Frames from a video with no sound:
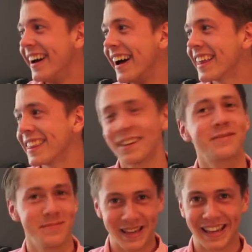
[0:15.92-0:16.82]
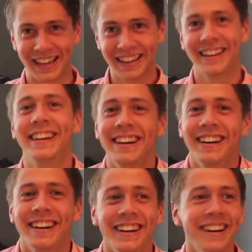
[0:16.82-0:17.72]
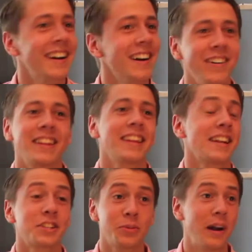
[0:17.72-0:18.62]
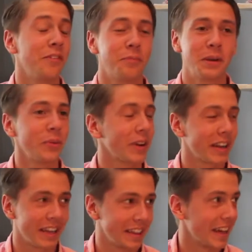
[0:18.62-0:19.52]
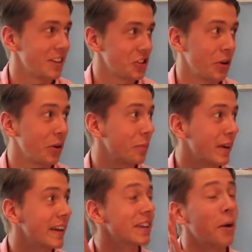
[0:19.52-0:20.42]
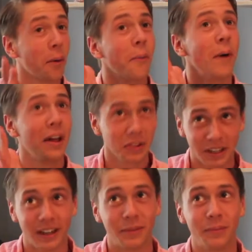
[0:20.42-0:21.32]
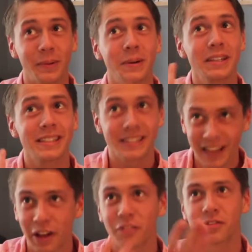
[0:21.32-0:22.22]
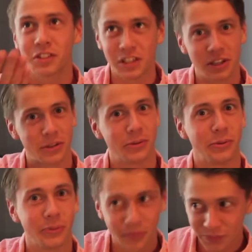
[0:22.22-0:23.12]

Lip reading: I love me. Only like 12 people are gonna get that joke, but you're welcome, self, to you.